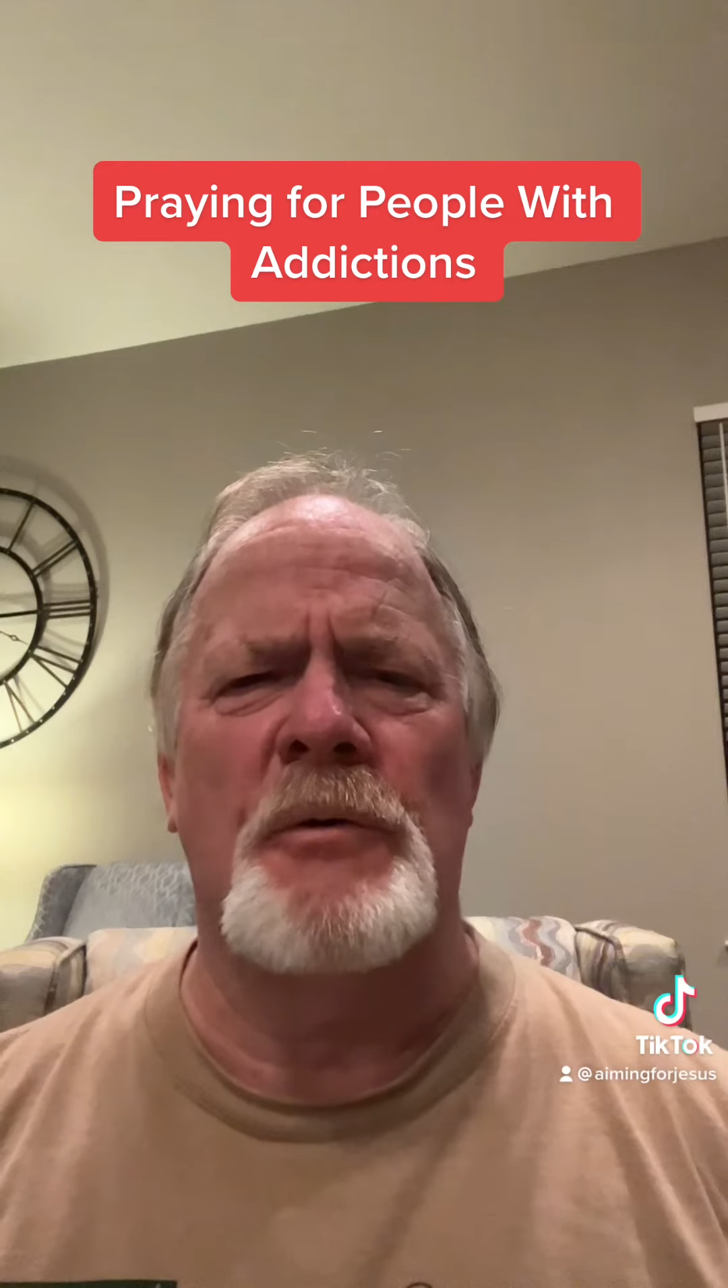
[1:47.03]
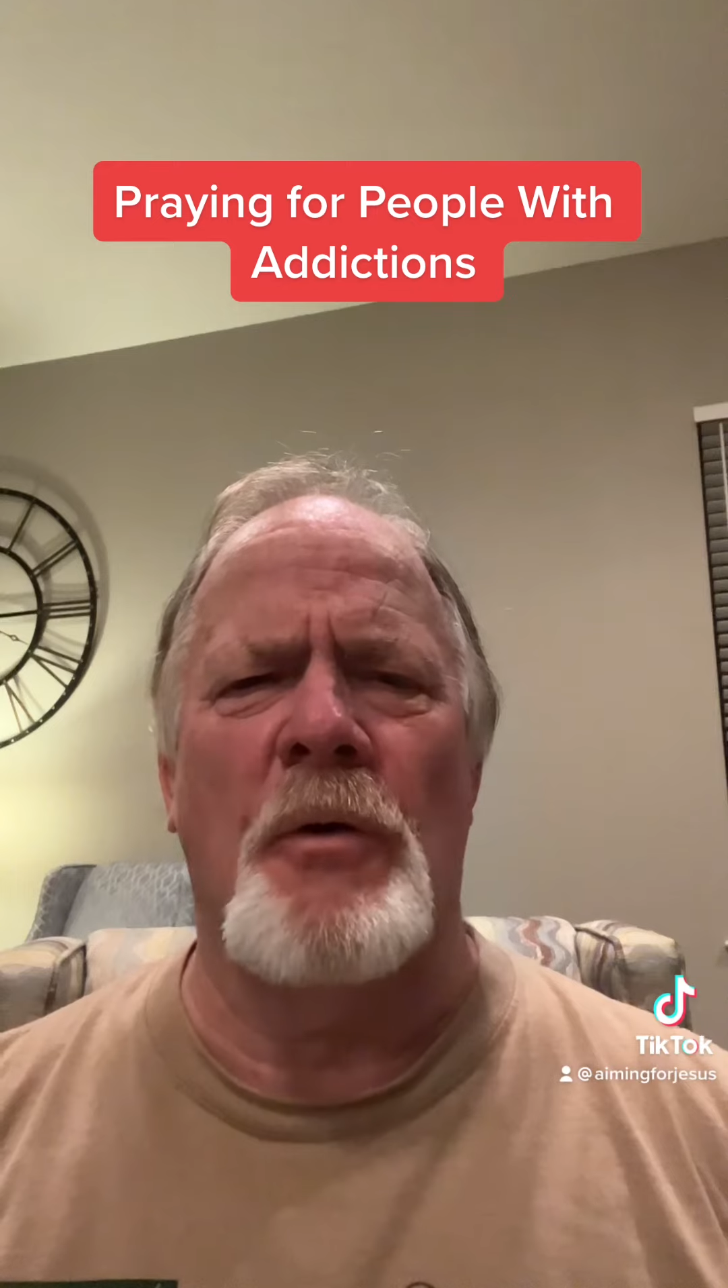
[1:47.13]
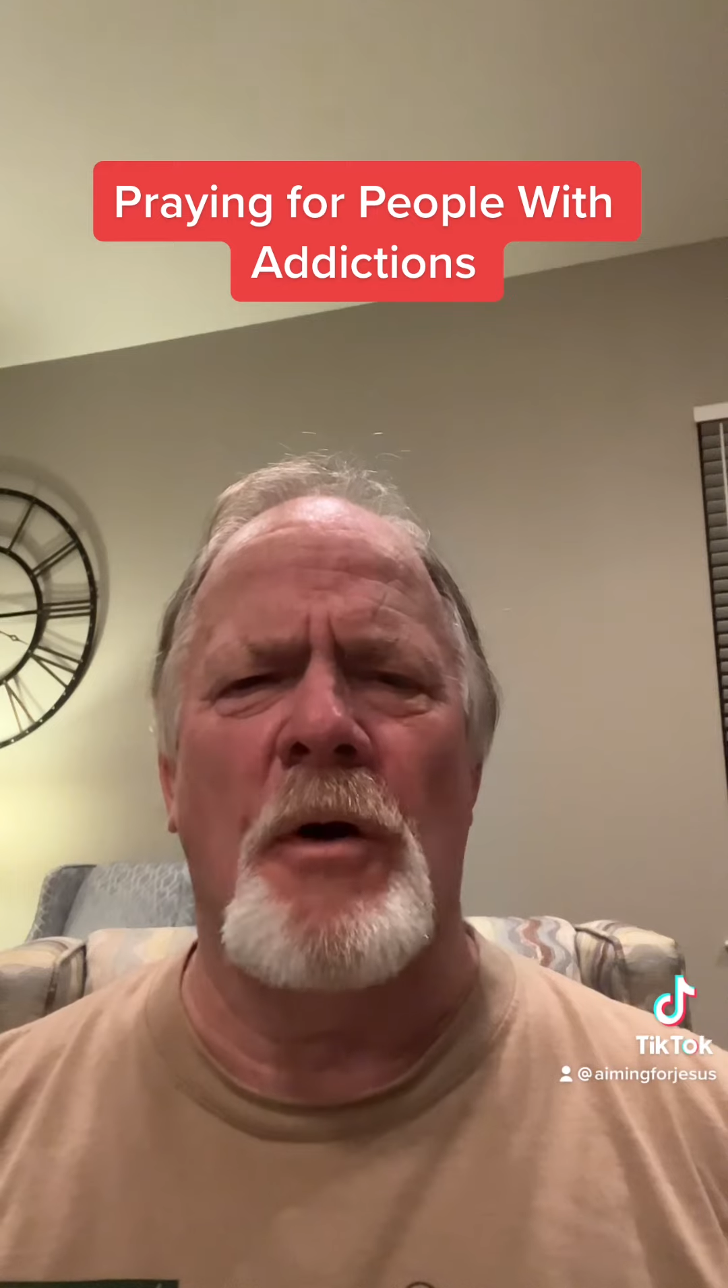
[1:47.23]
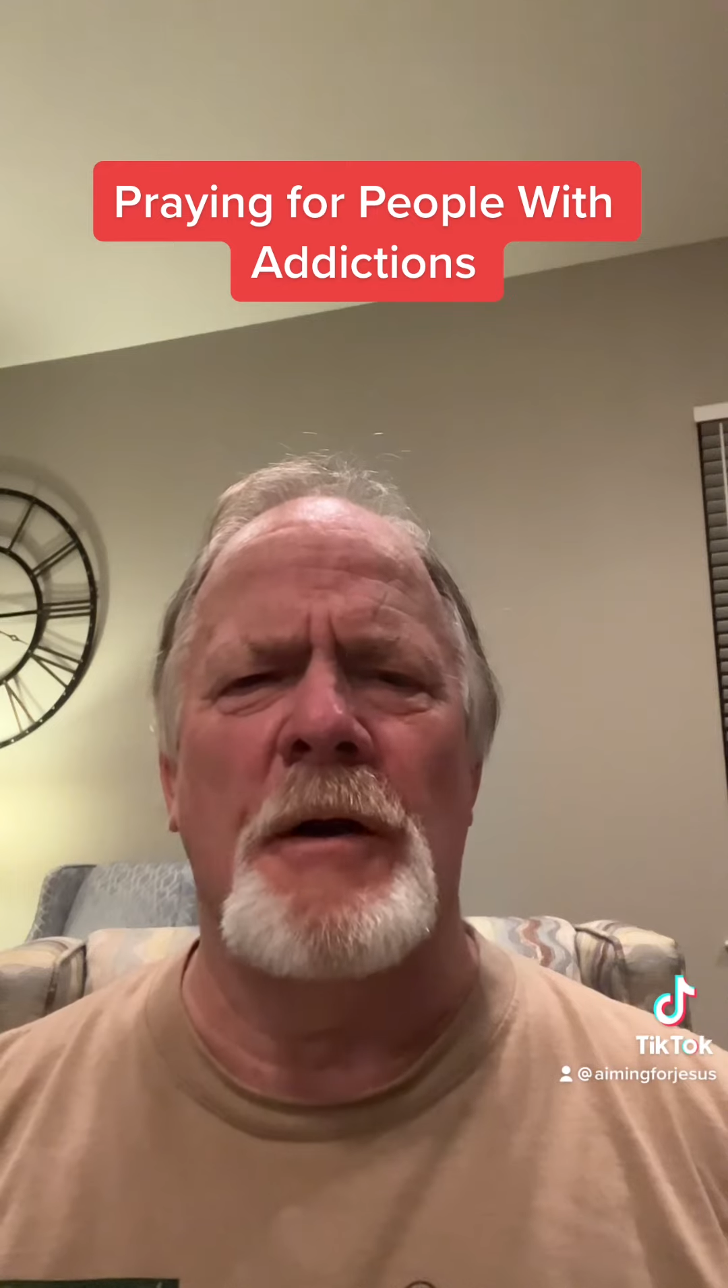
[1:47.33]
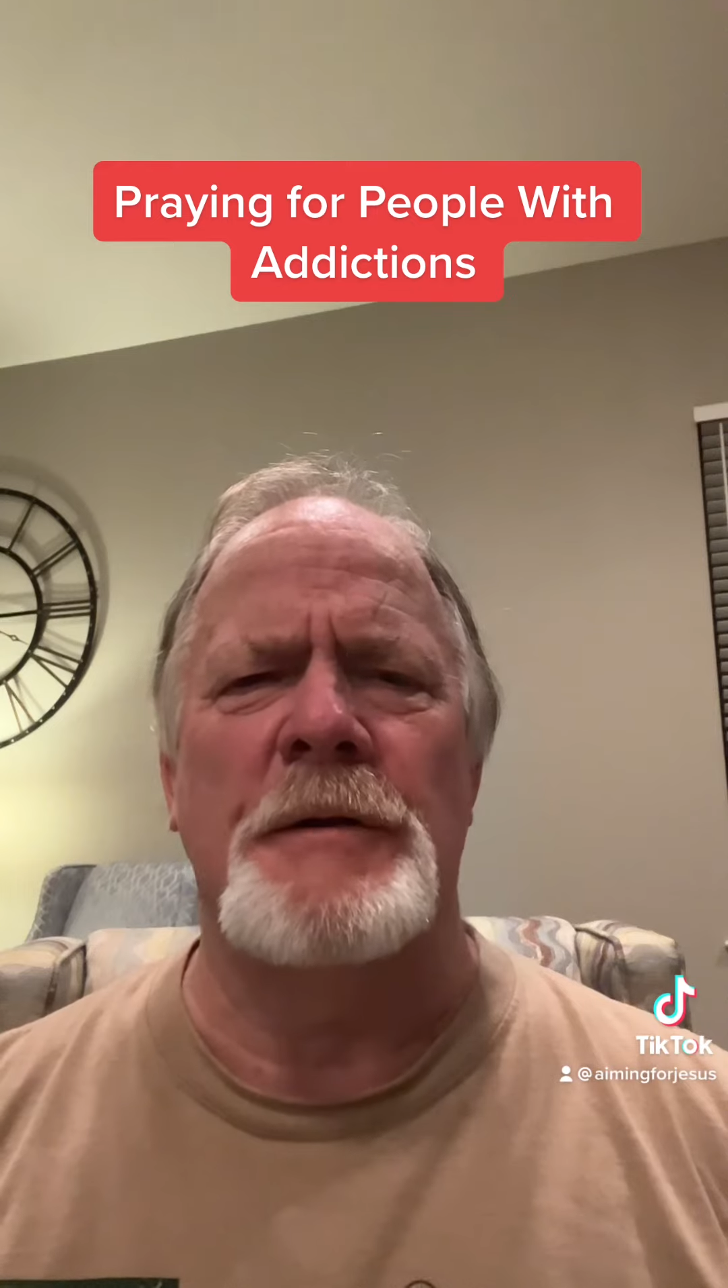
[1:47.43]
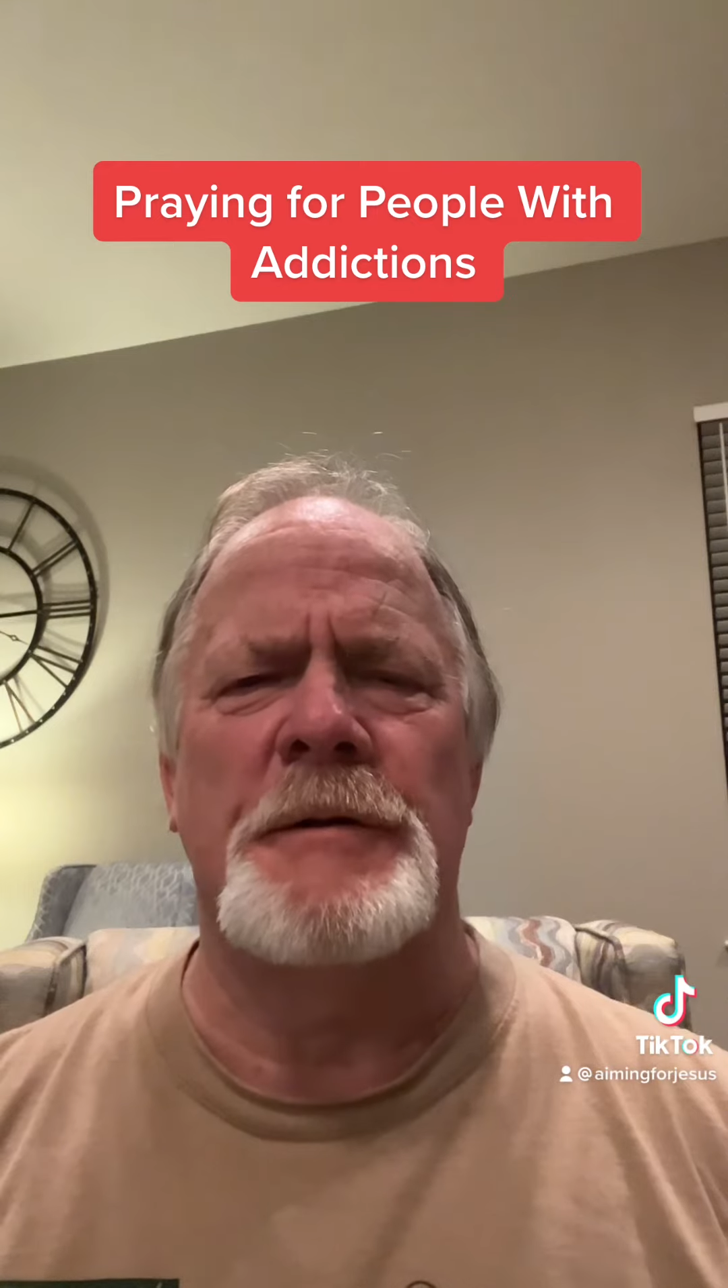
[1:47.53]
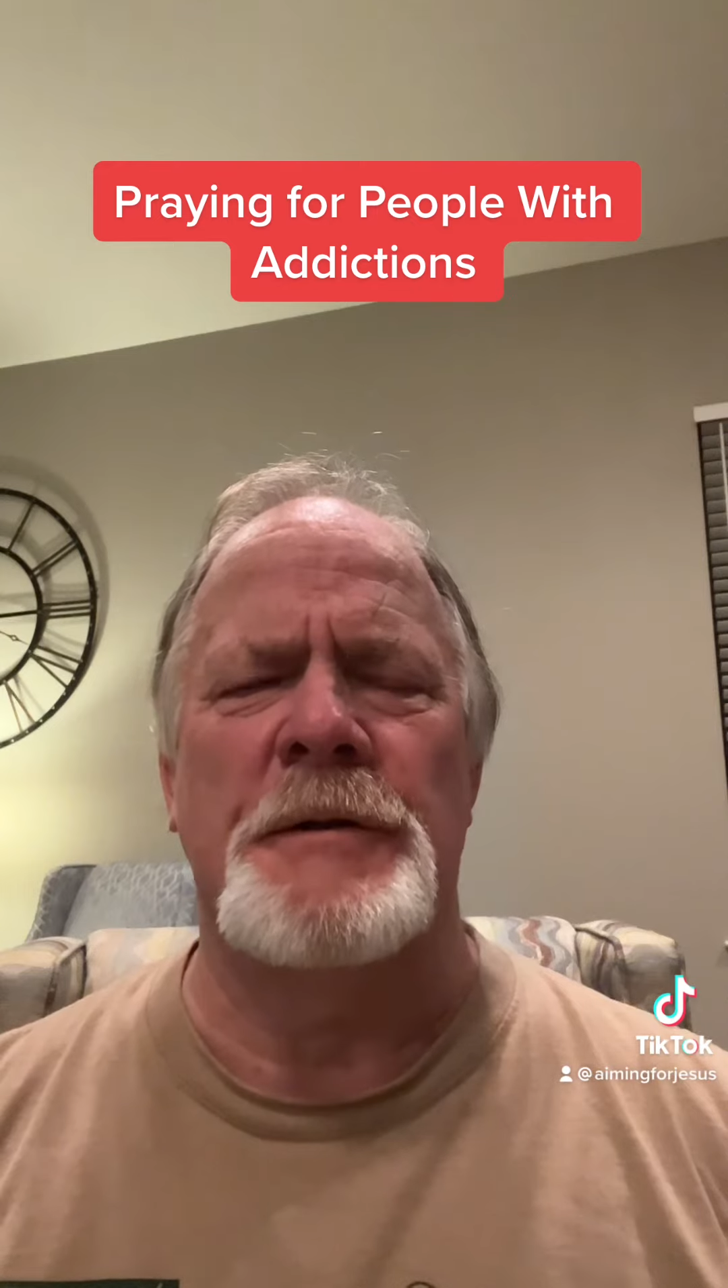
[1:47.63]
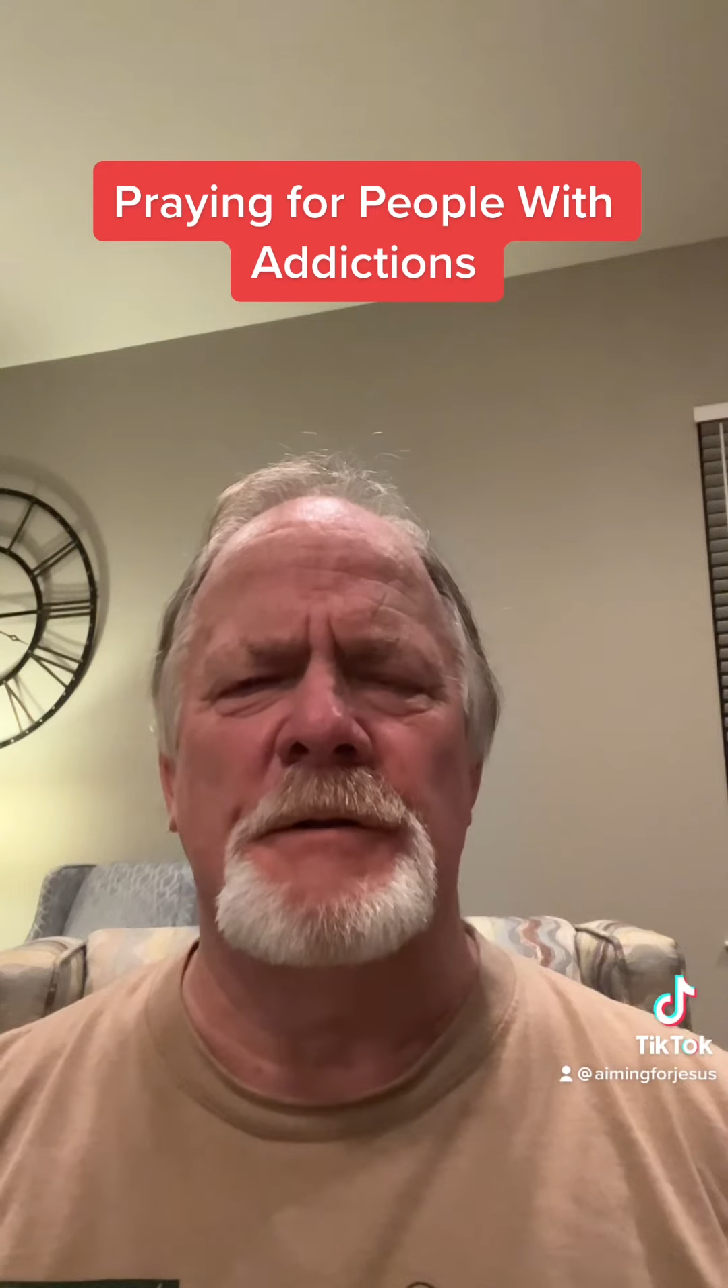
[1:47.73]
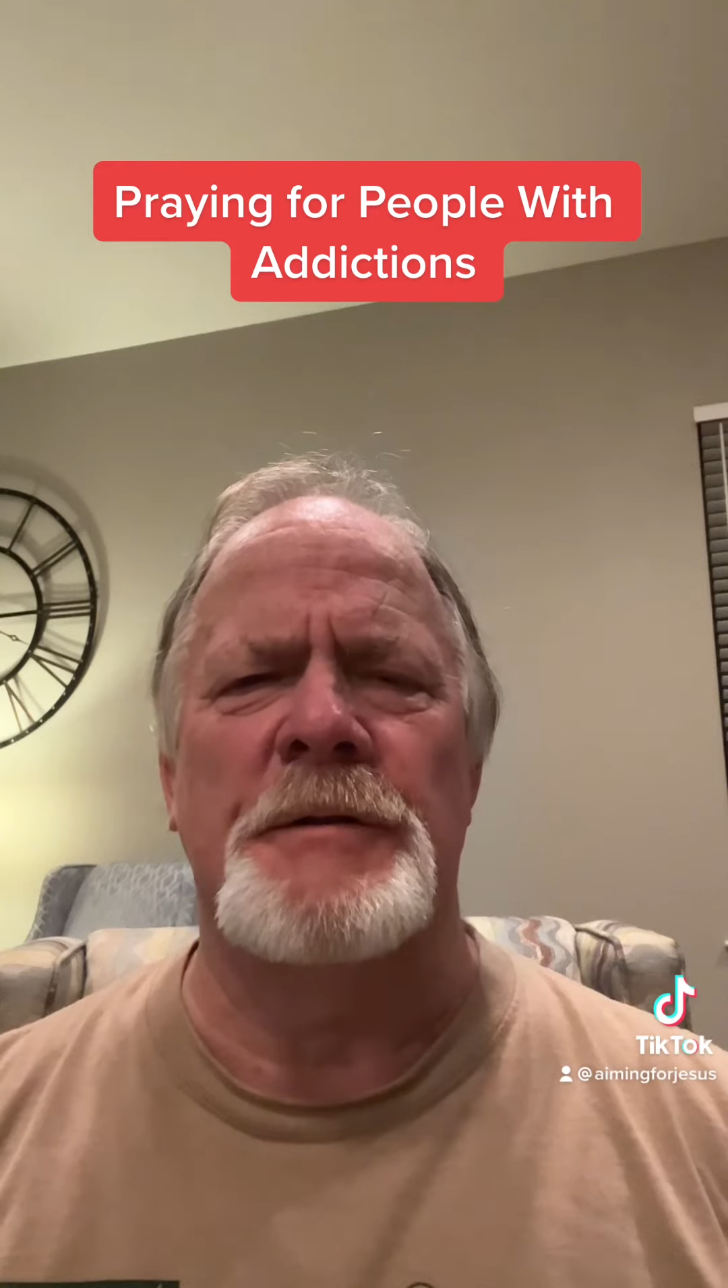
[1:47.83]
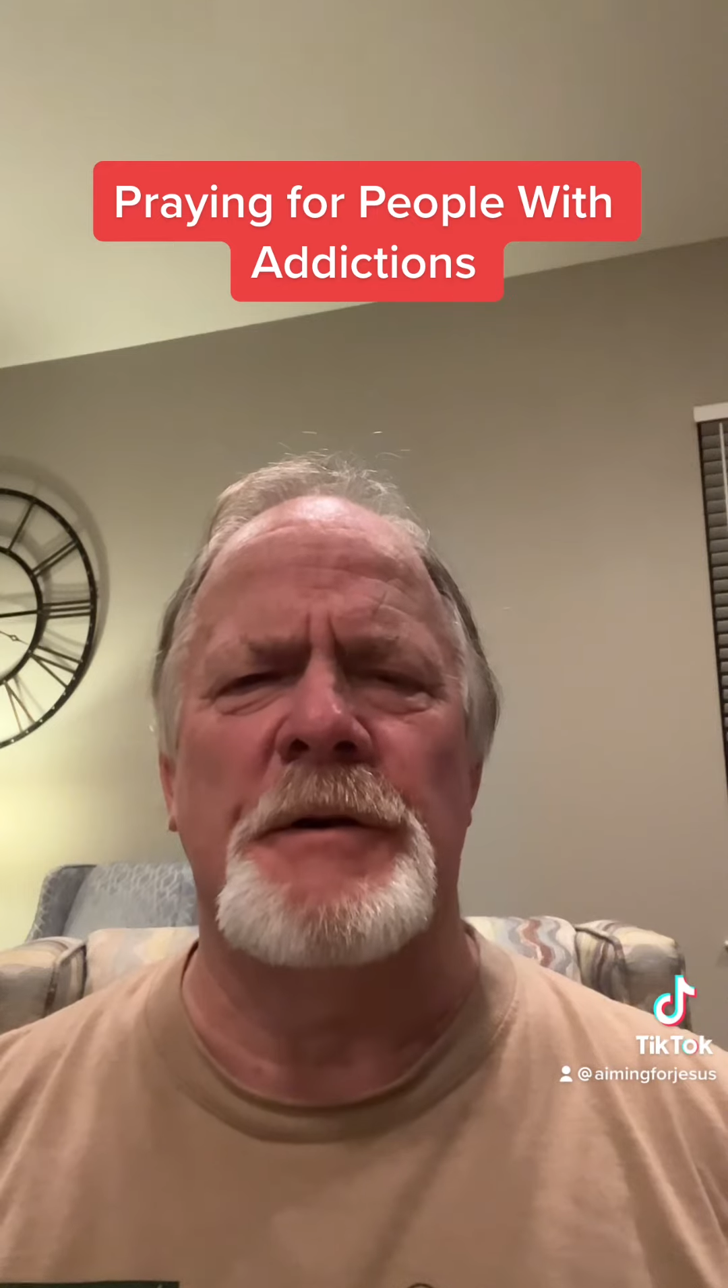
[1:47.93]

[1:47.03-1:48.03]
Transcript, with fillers: Christ as